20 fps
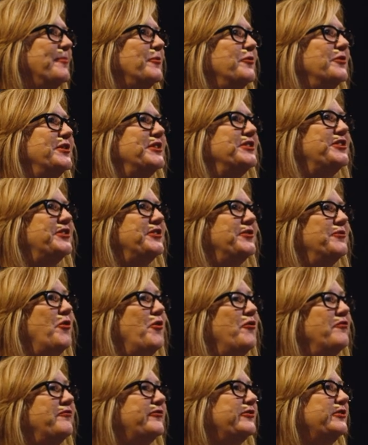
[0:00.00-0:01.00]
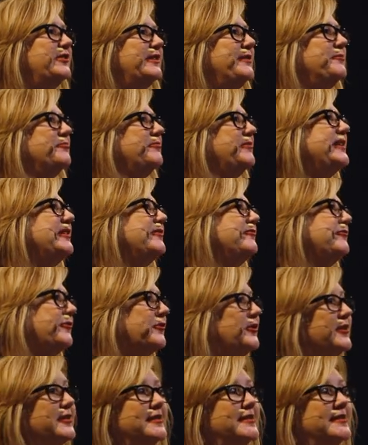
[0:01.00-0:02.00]
going to hopefully
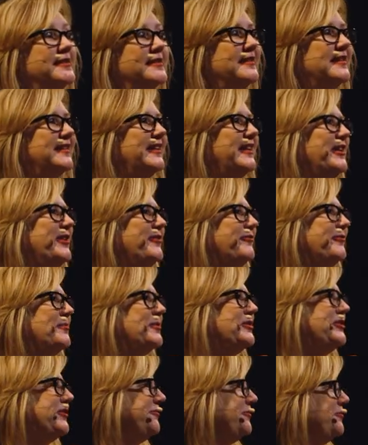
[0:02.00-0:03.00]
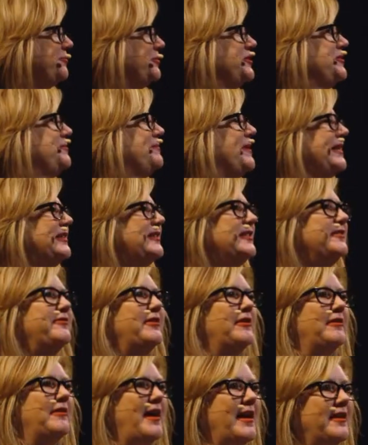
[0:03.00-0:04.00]
reinforce from a different perspective a
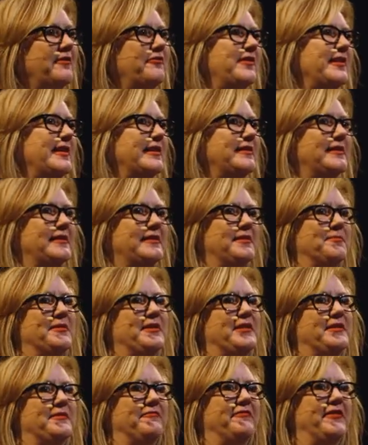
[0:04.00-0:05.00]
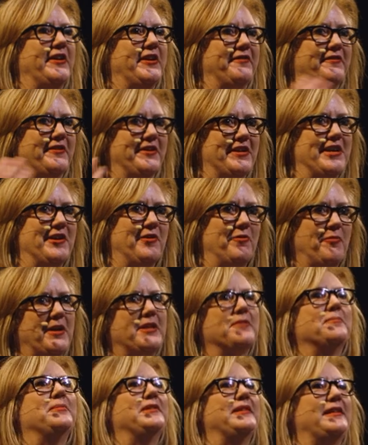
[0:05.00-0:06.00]
lot of things that some of these very, very
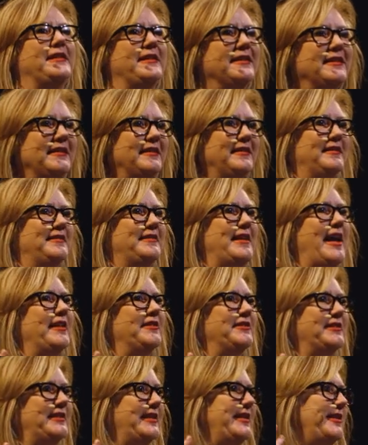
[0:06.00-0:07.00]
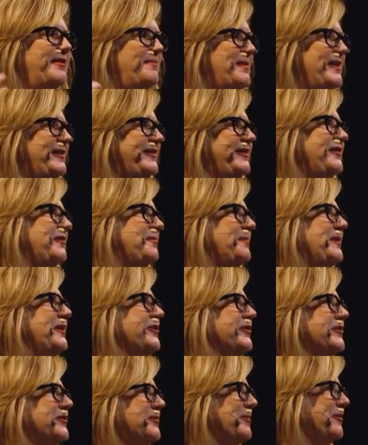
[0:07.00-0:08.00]
incredibly talented and amazing
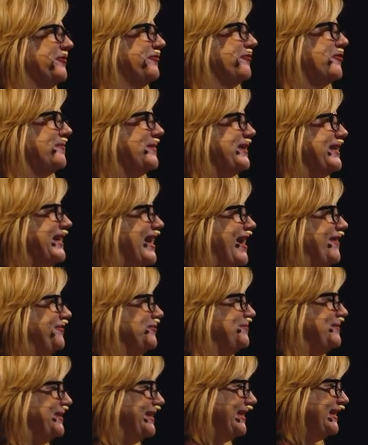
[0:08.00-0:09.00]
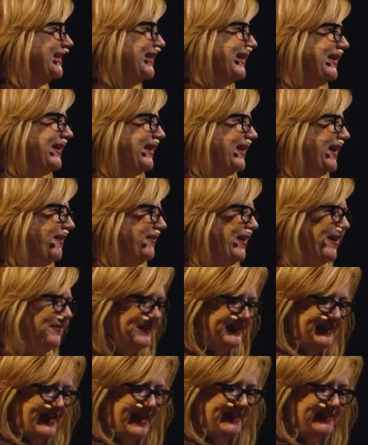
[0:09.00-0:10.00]
speakers before me and after me uh, have
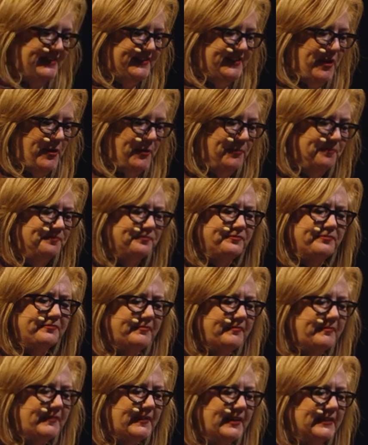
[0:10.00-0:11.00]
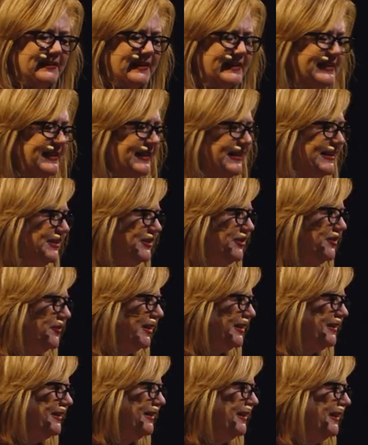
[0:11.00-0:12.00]
said. So let's get into
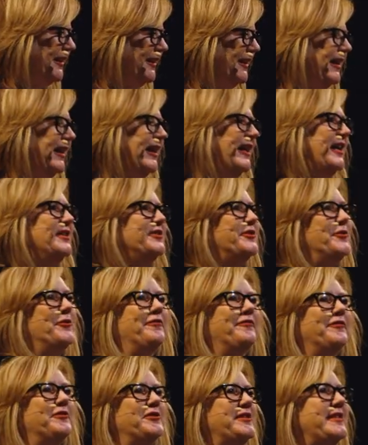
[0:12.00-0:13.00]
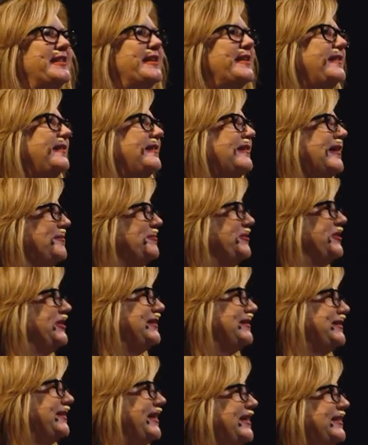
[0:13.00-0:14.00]
it. So the first thing I'm going
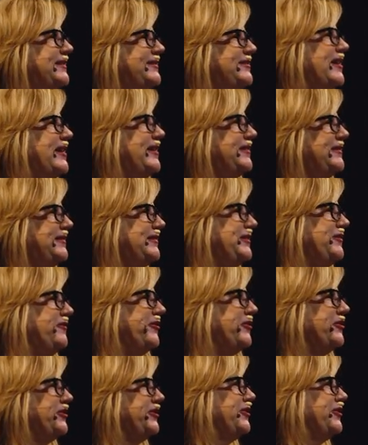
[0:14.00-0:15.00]
to say is not, you've heard it